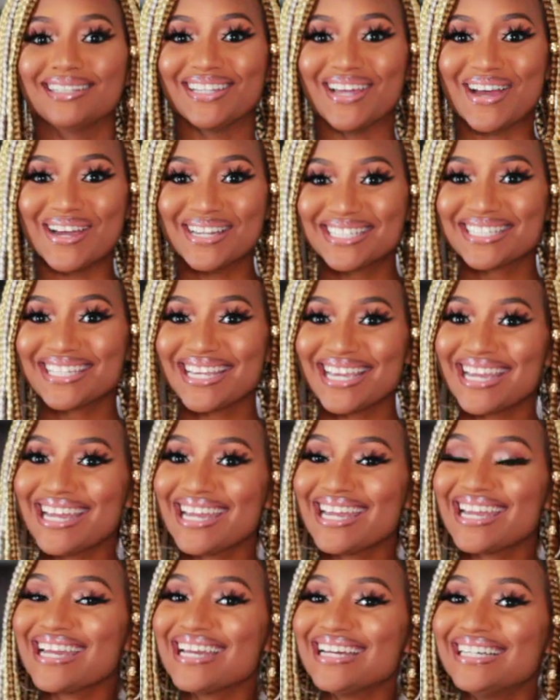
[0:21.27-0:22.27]

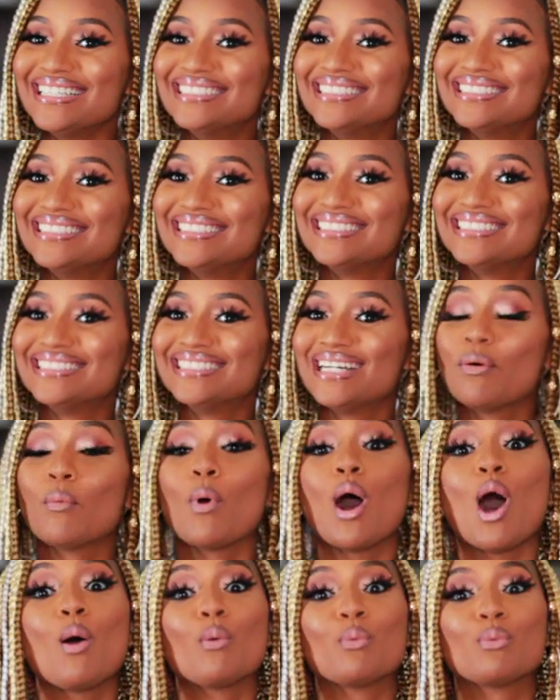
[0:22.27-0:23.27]
launching,
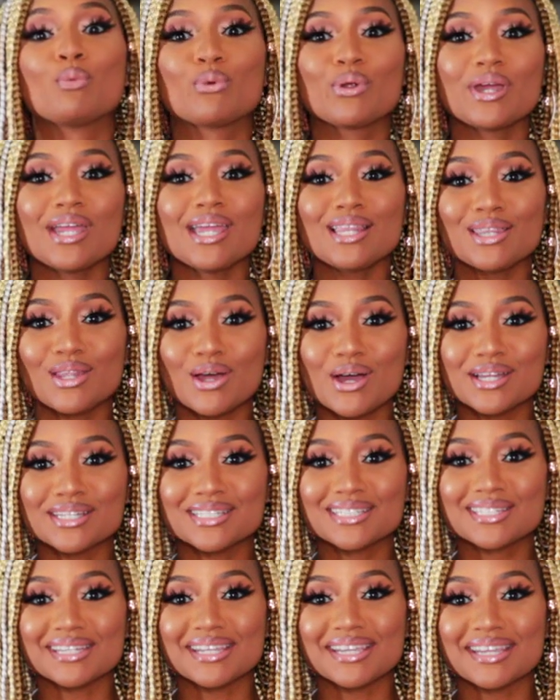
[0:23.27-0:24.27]
well,
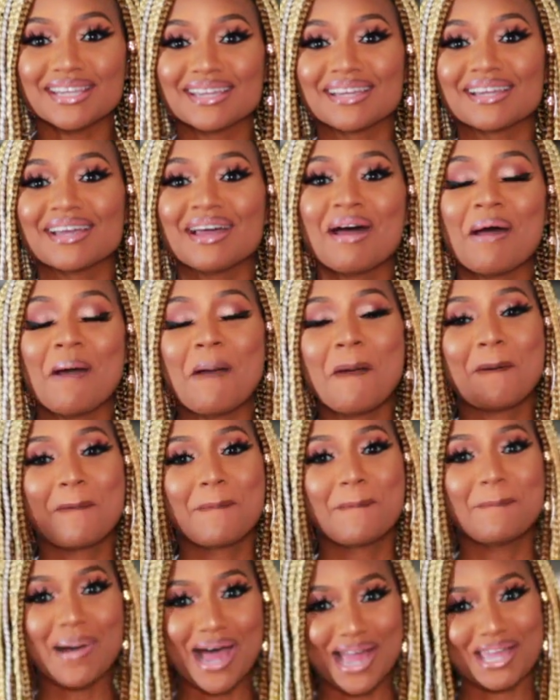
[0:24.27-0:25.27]
relaunching
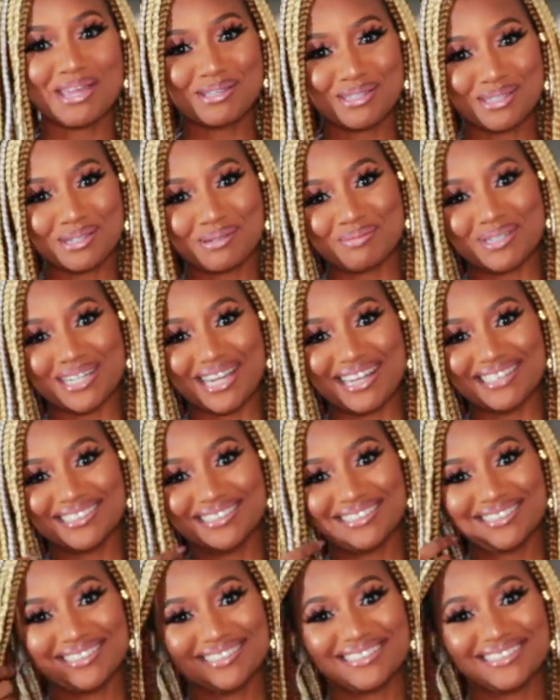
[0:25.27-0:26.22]
my YouTube channel.